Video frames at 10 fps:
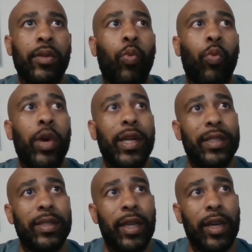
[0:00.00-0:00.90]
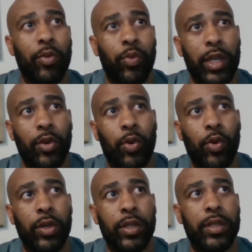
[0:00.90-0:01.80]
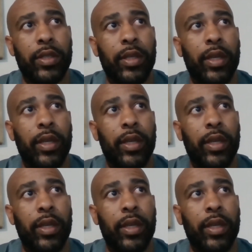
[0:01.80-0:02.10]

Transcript: What is their recourse